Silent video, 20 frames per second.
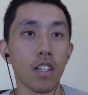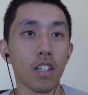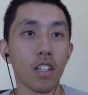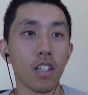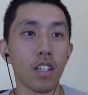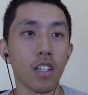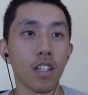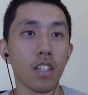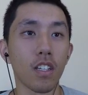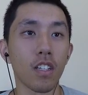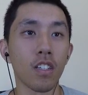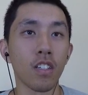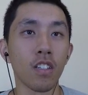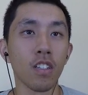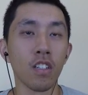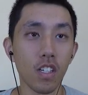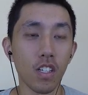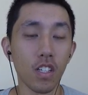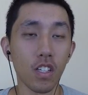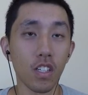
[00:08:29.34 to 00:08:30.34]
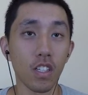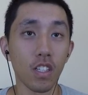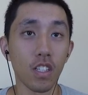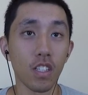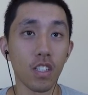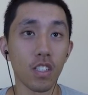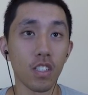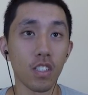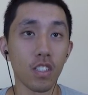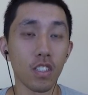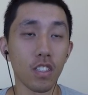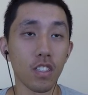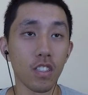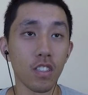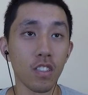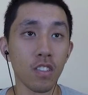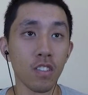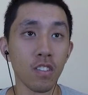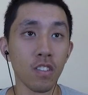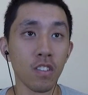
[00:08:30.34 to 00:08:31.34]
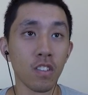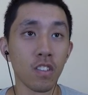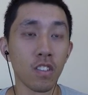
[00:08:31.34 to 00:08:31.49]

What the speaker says: [no speech]